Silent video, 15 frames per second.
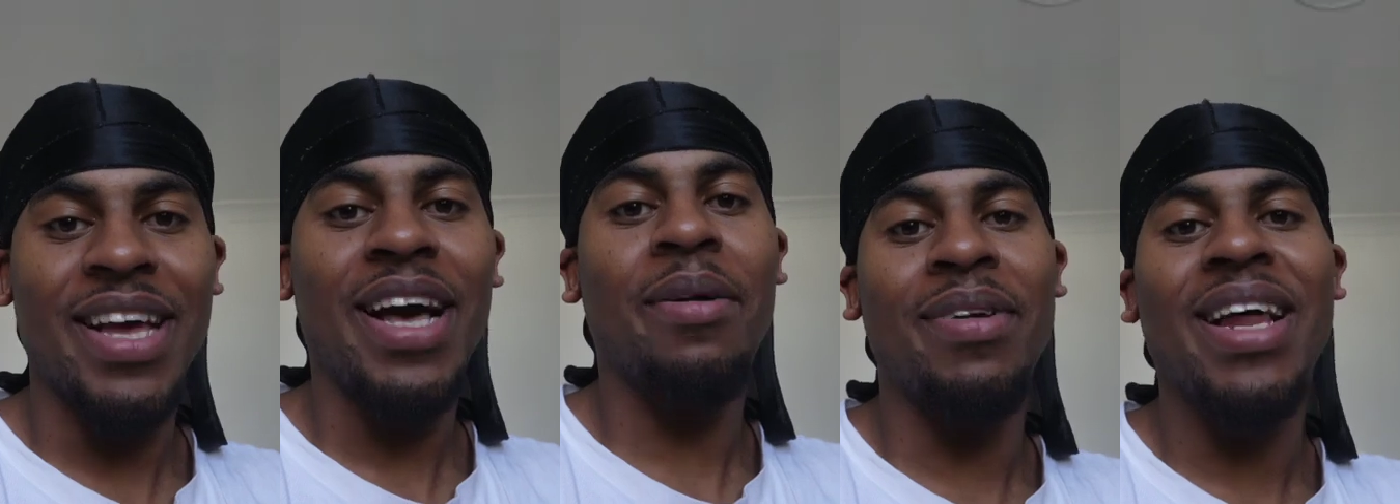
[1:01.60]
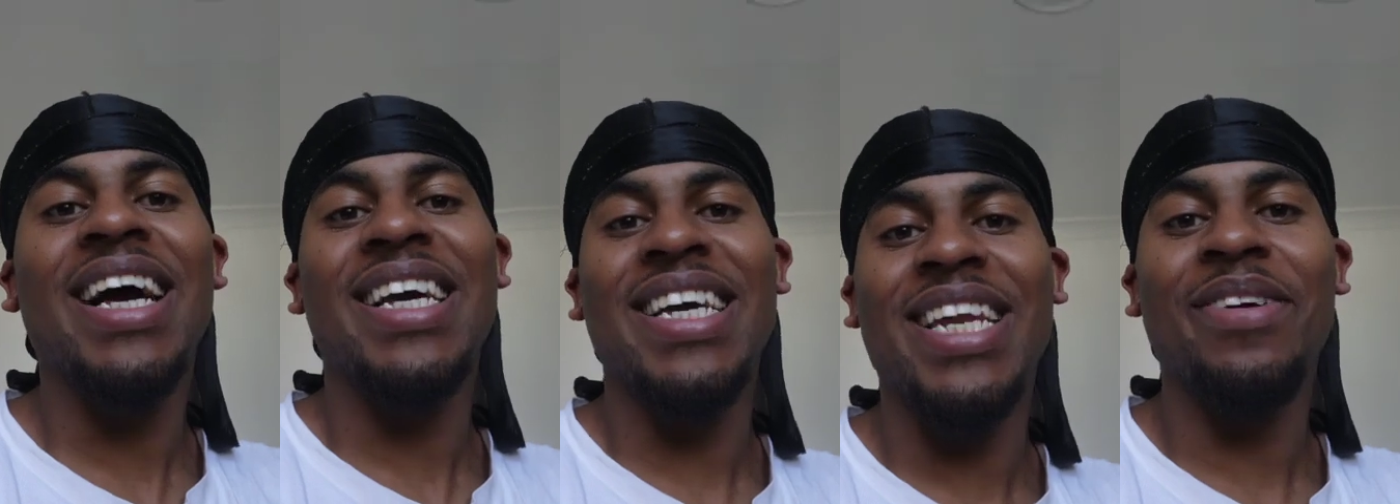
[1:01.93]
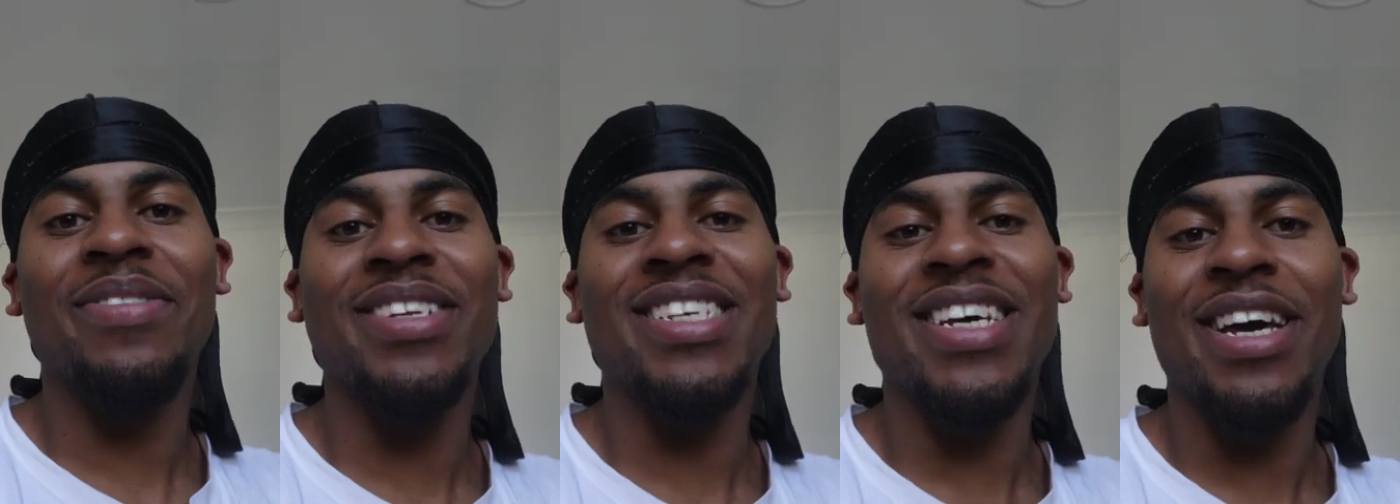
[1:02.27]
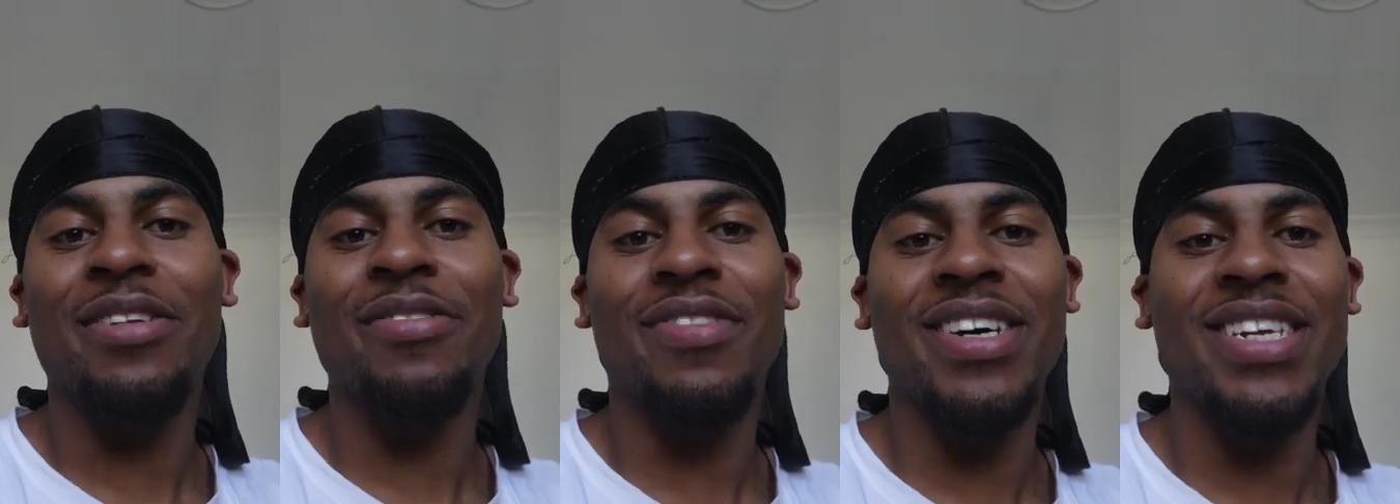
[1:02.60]
I'm liking that one. It's
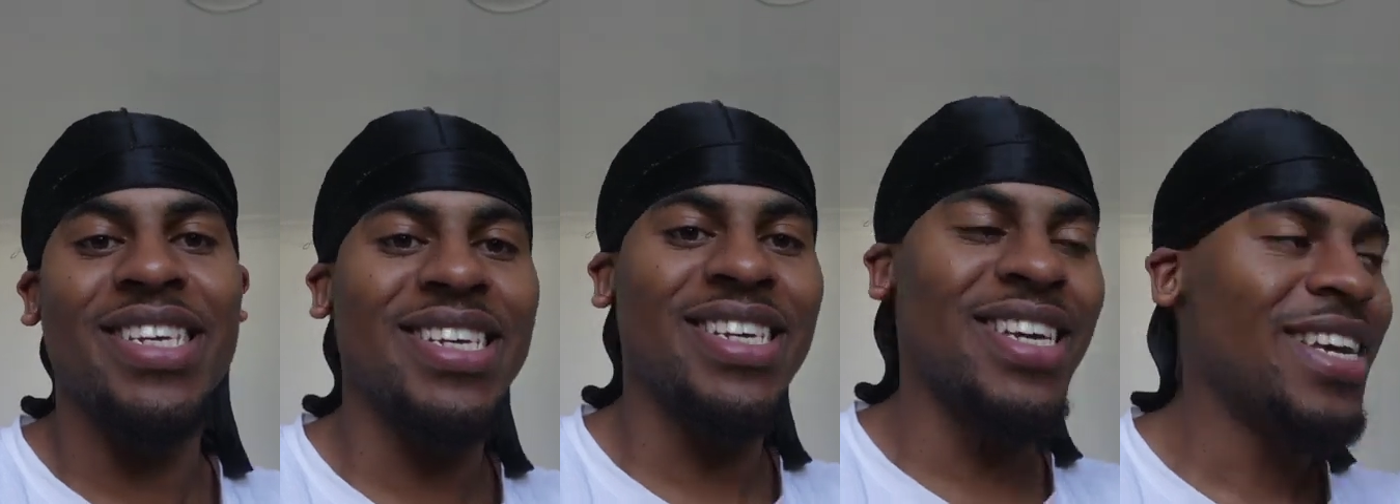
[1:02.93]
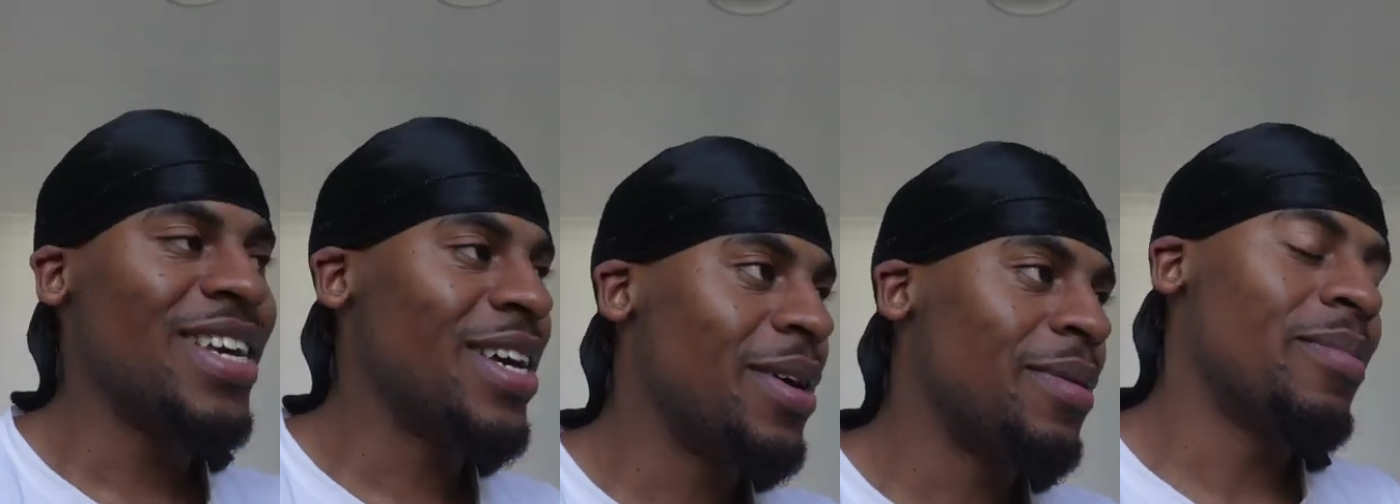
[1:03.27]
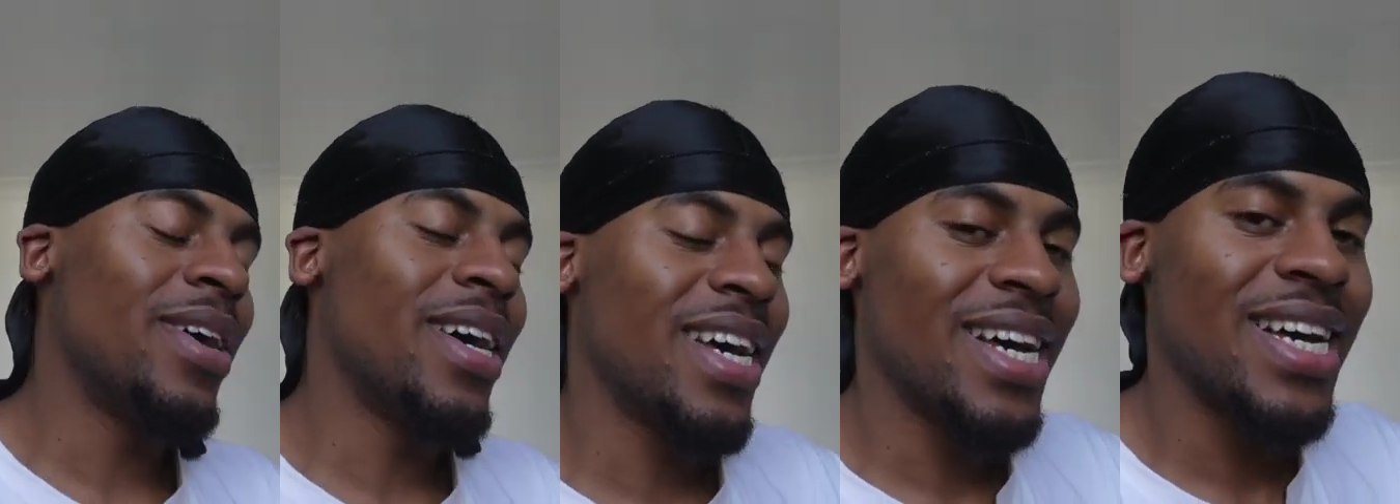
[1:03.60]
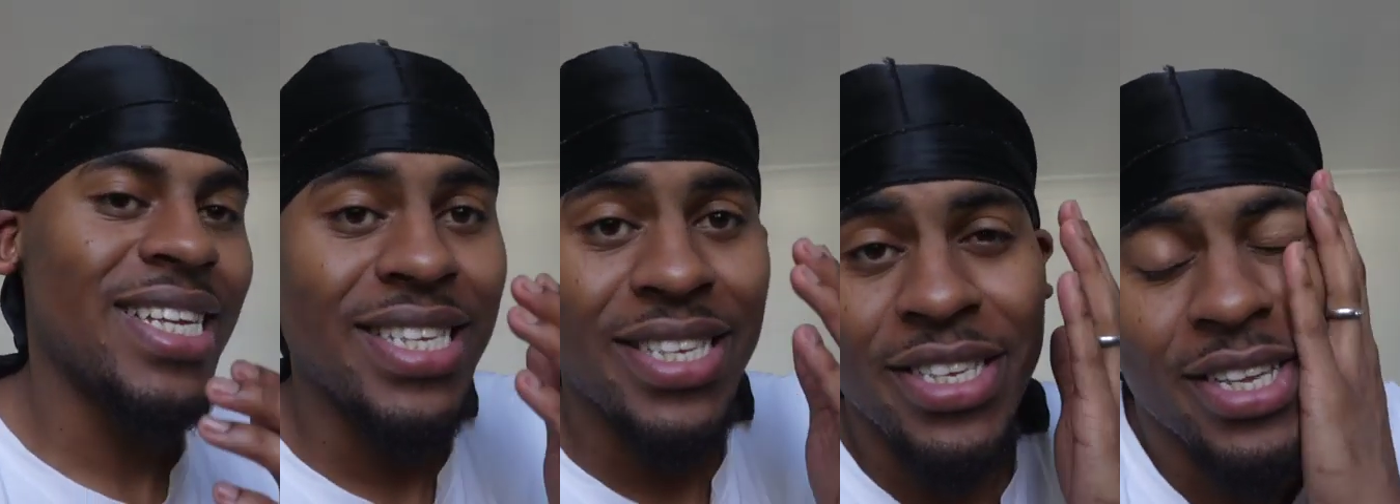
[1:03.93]
kind of funny. But
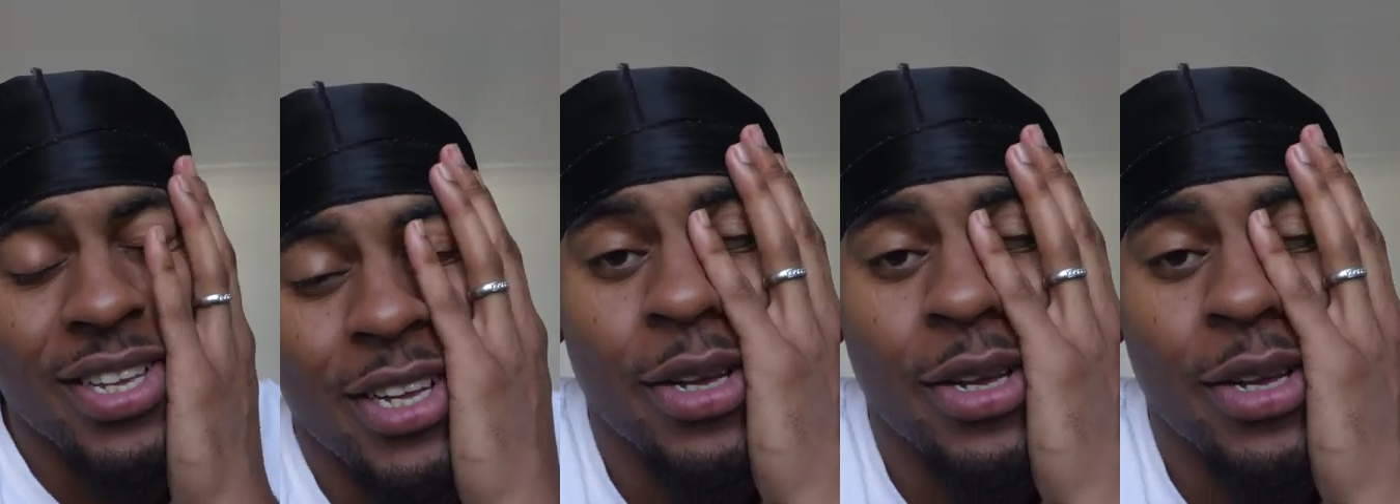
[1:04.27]
guys,